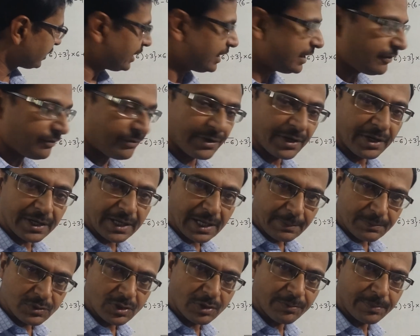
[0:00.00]
three different
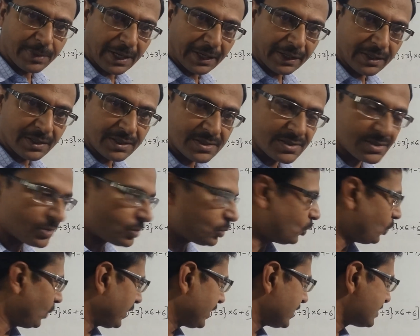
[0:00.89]
types of brackets.
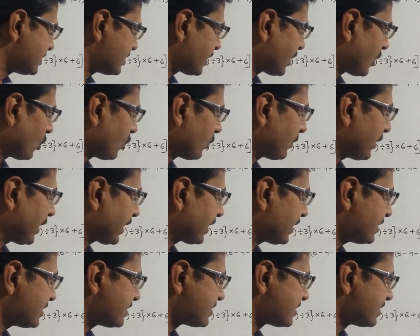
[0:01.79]
One is the round
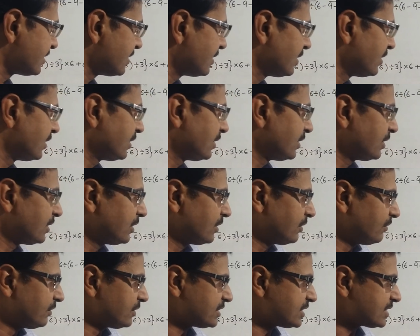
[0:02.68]
brackets,
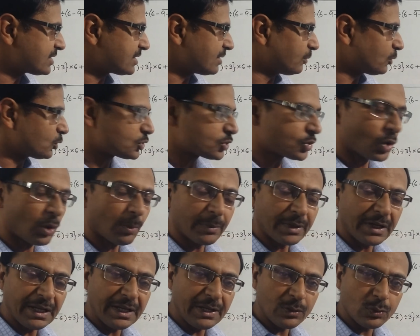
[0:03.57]
which is the most
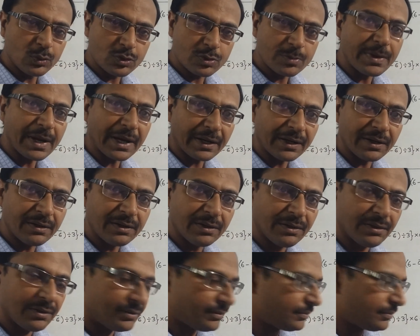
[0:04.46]
commonly used bracket.